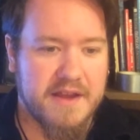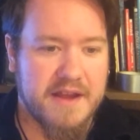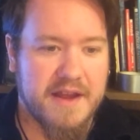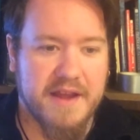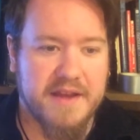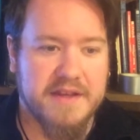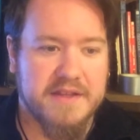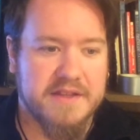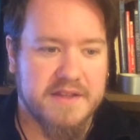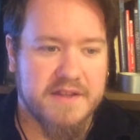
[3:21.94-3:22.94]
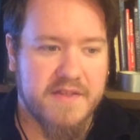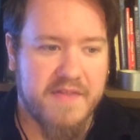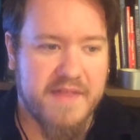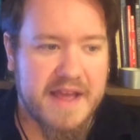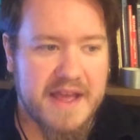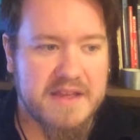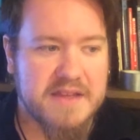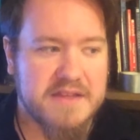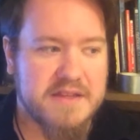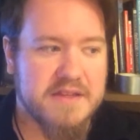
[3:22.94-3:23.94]
and that
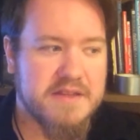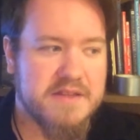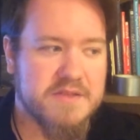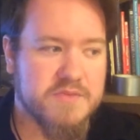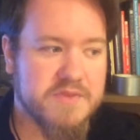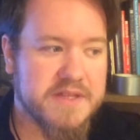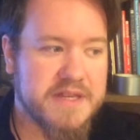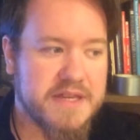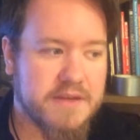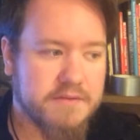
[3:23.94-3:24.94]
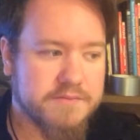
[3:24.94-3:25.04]
is really.